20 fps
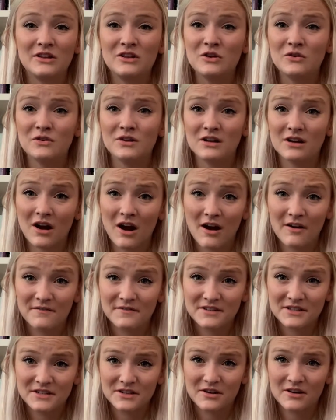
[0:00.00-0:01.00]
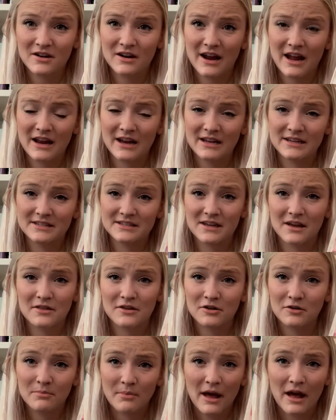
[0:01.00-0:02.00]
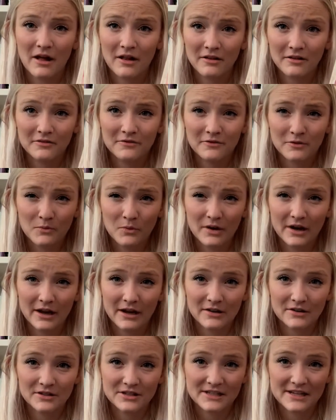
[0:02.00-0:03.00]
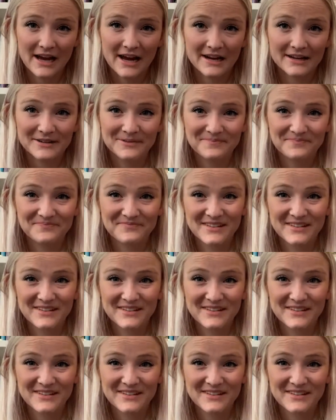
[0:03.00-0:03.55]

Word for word: Union officer and a Southern belle, from what I understand.